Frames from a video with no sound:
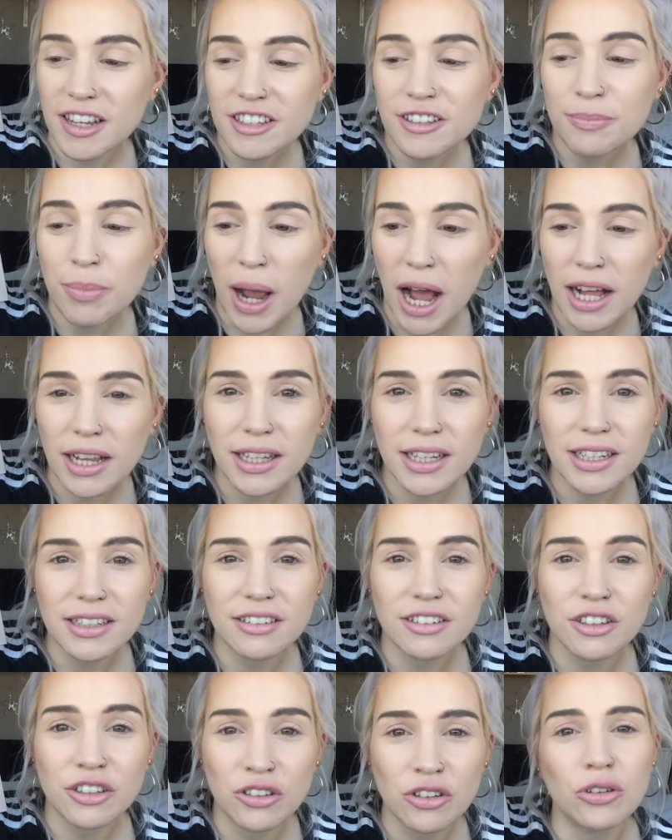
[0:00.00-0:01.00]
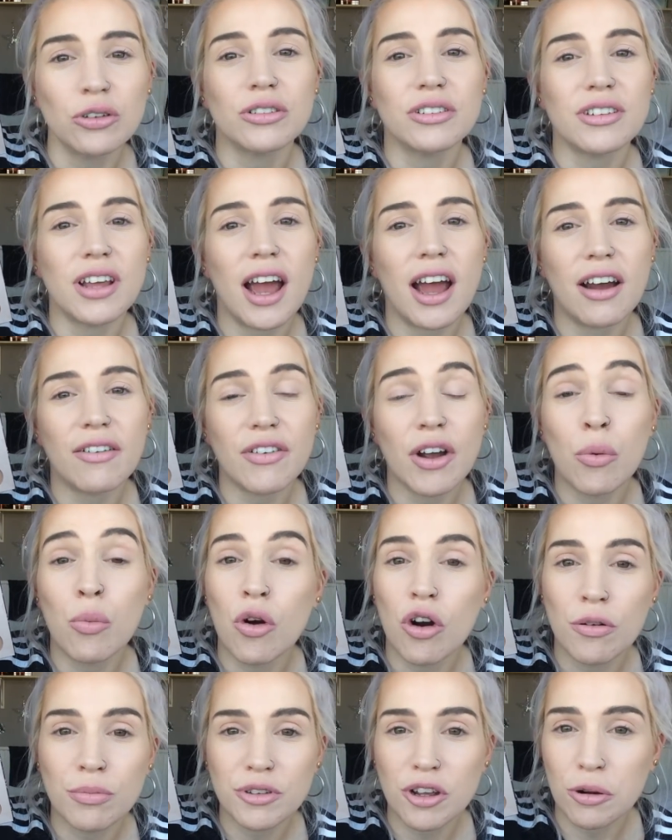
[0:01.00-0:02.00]
This palette does have a
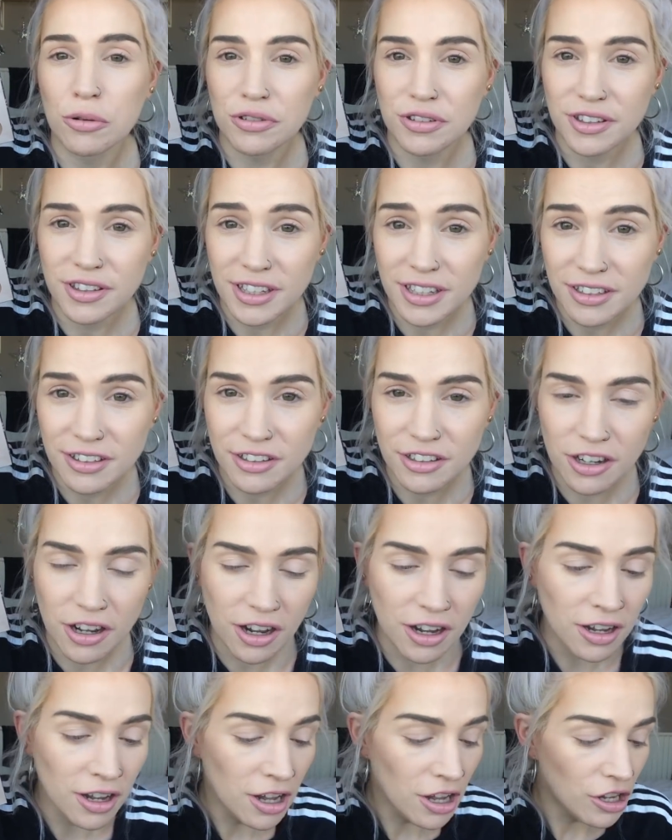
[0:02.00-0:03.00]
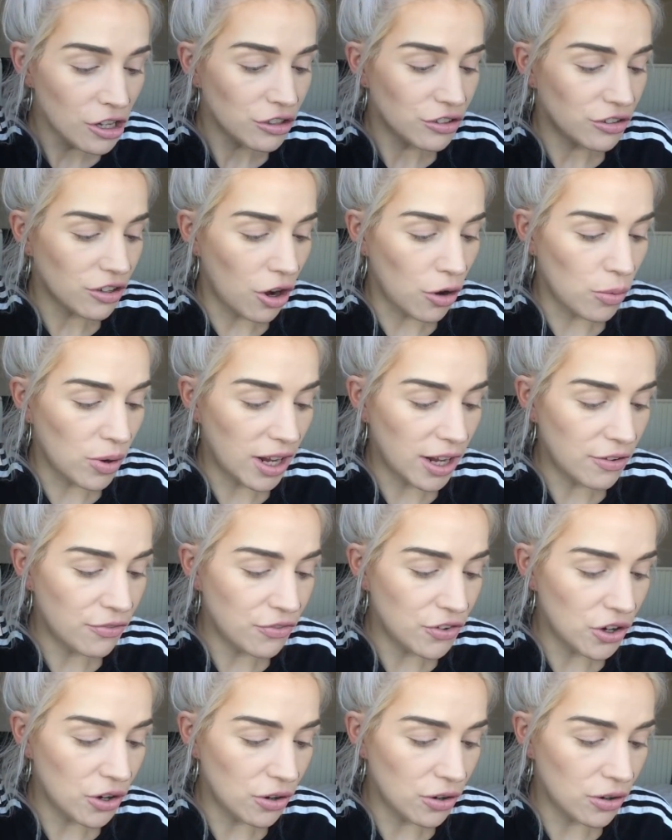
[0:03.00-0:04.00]
warm tone sister, so
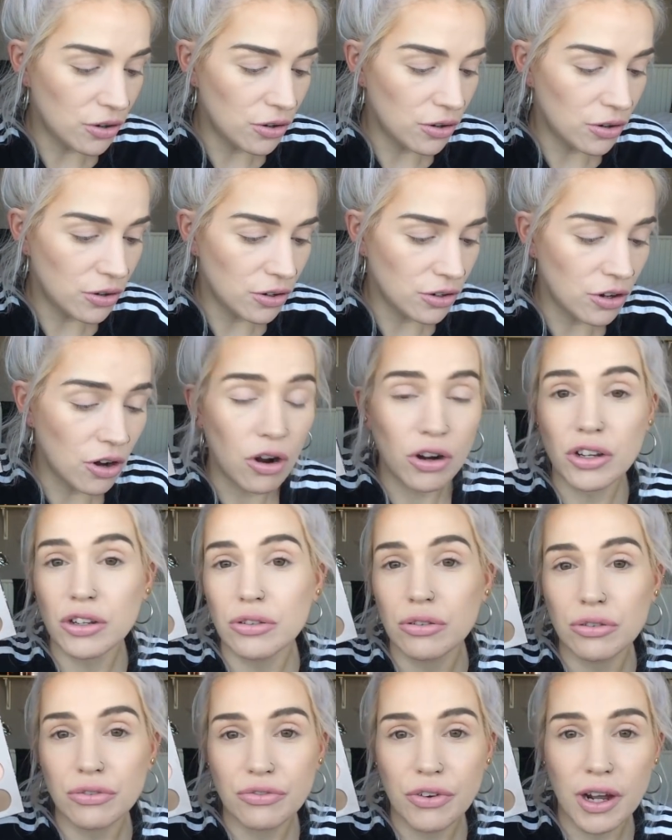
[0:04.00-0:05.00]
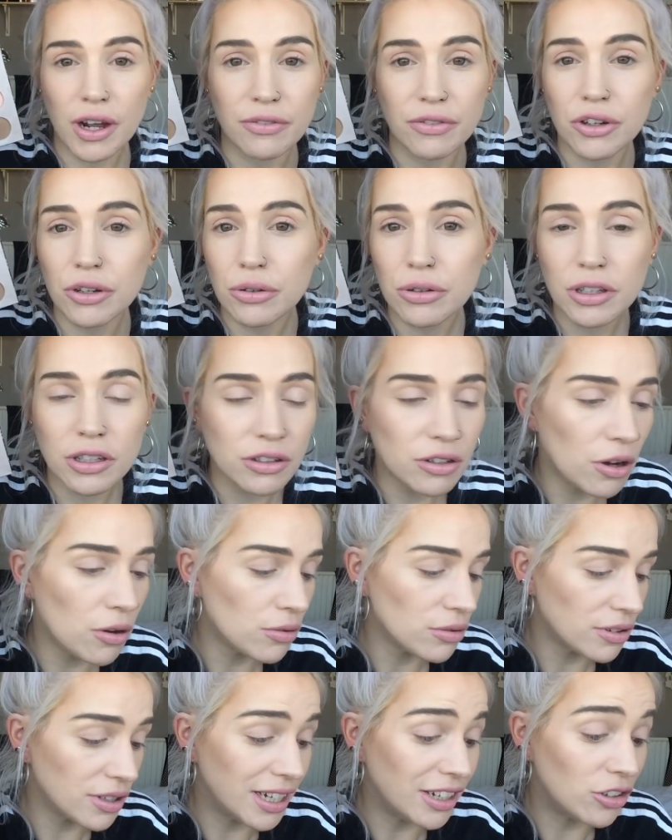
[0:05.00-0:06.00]
if you're not a huge of cooler
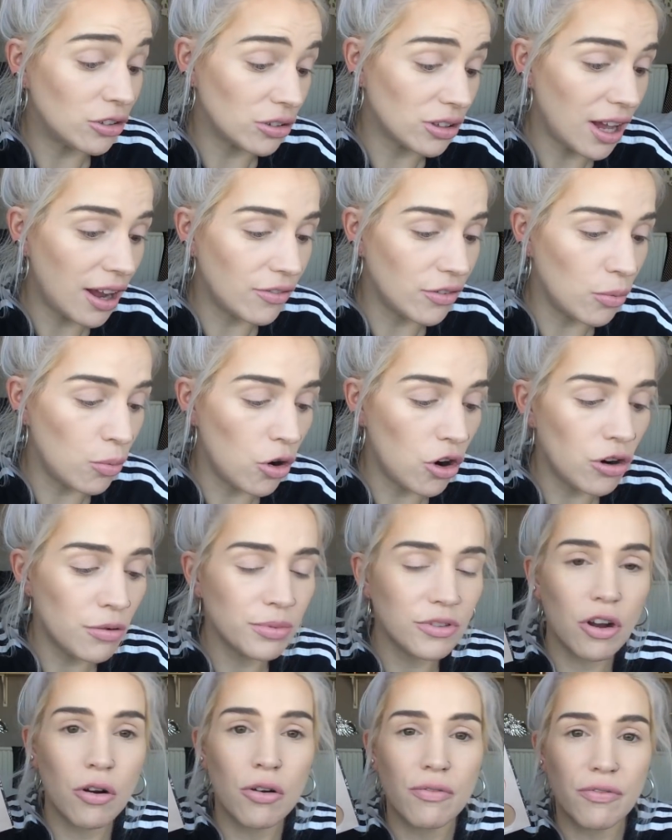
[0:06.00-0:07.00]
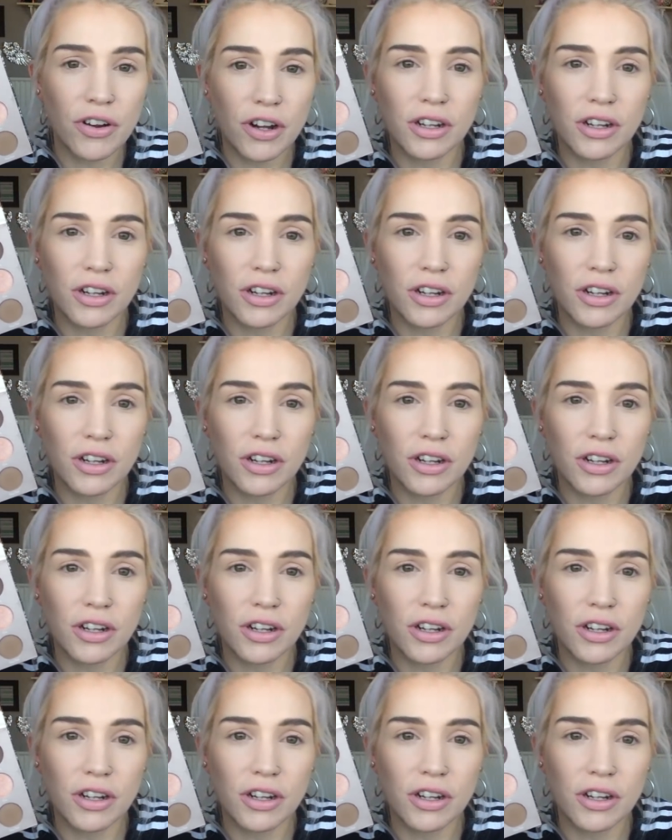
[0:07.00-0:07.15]
tones, it does have a warm tone